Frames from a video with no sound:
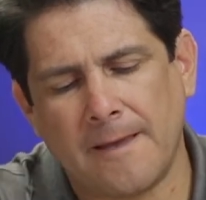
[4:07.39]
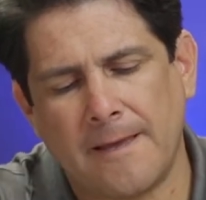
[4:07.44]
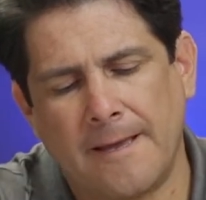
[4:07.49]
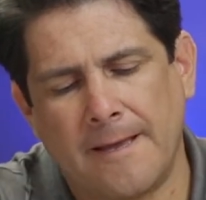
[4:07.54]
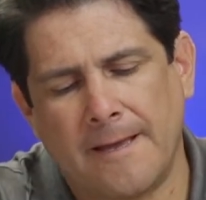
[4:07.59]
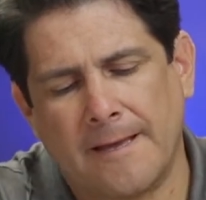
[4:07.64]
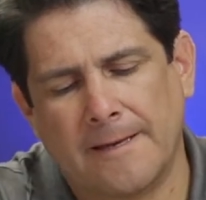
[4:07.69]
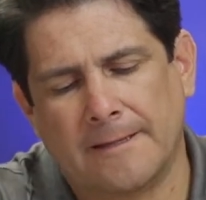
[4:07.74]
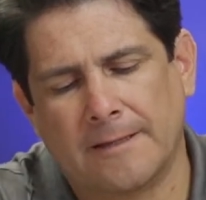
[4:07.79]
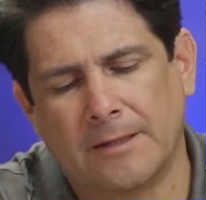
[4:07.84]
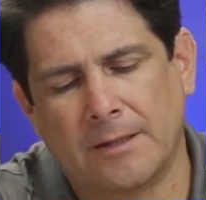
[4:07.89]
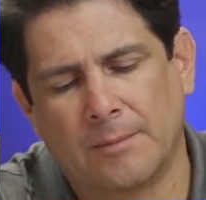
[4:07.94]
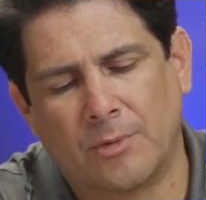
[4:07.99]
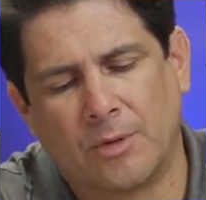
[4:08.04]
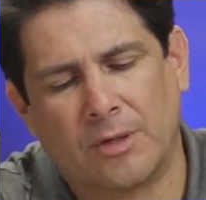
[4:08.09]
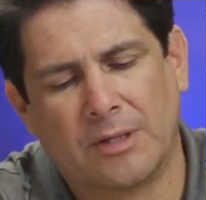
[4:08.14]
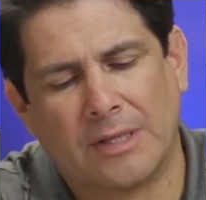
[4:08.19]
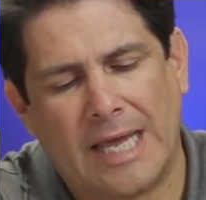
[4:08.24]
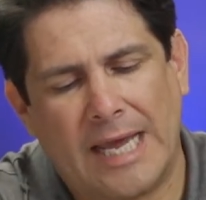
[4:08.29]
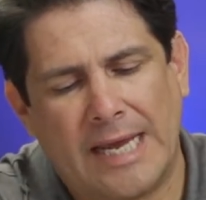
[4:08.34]
and a little
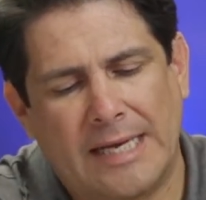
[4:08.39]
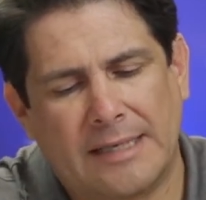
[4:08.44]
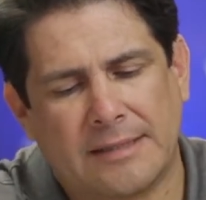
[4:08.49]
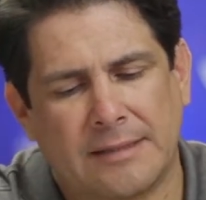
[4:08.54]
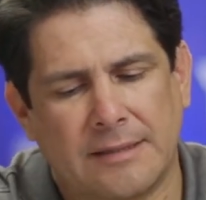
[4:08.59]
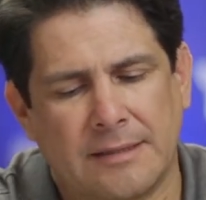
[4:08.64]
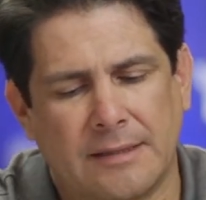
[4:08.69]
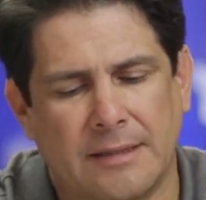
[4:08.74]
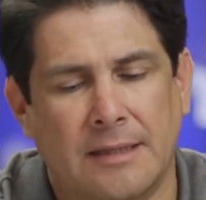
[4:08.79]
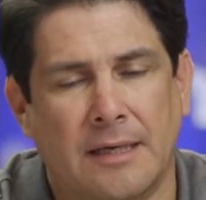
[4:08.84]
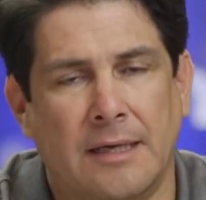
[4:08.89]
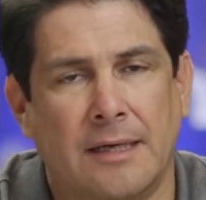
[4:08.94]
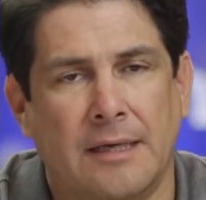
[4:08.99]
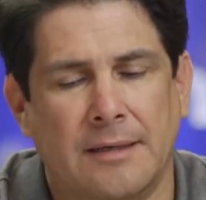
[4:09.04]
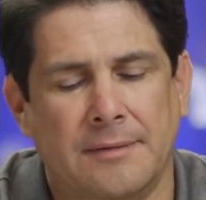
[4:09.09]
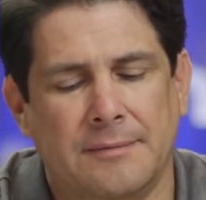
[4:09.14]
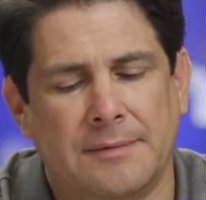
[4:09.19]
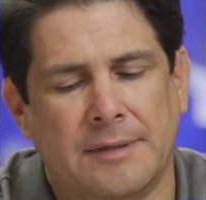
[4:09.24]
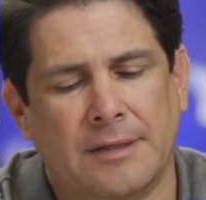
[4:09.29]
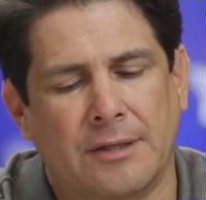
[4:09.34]
more light
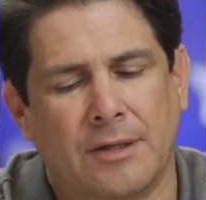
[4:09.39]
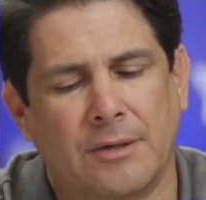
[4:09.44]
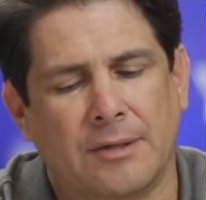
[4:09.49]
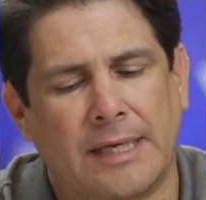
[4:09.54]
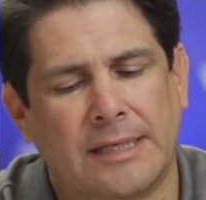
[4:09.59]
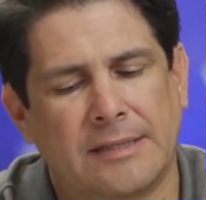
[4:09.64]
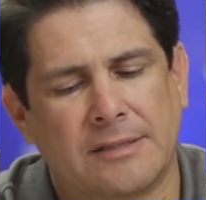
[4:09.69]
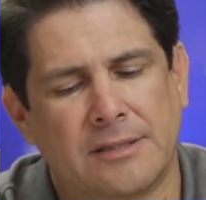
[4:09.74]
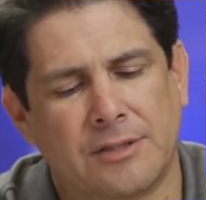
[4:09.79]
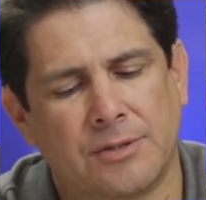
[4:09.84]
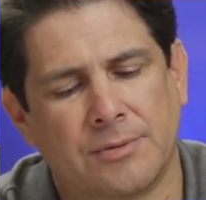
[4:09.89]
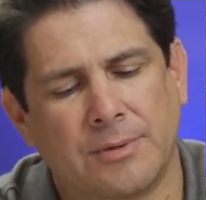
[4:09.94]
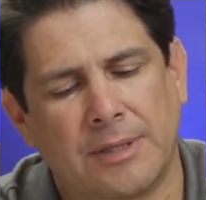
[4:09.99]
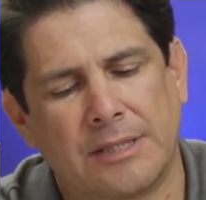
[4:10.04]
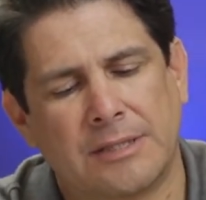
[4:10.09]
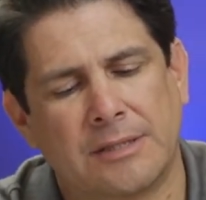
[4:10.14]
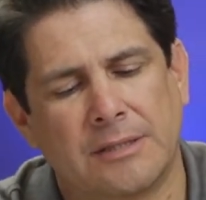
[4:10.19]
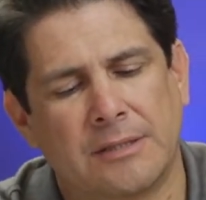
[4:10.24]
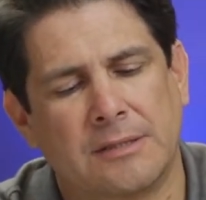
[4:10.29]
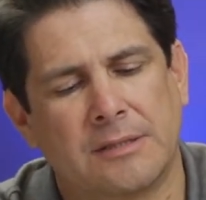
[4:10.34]
um, in low light
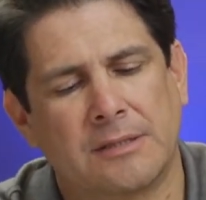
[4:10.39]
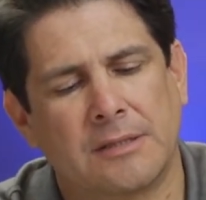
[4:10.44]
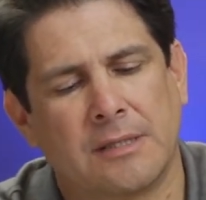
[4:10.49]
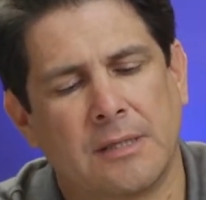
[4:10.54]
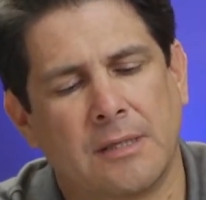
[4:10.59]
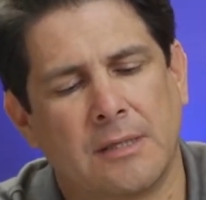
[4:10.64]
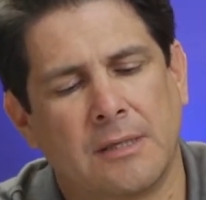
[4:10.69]
situations.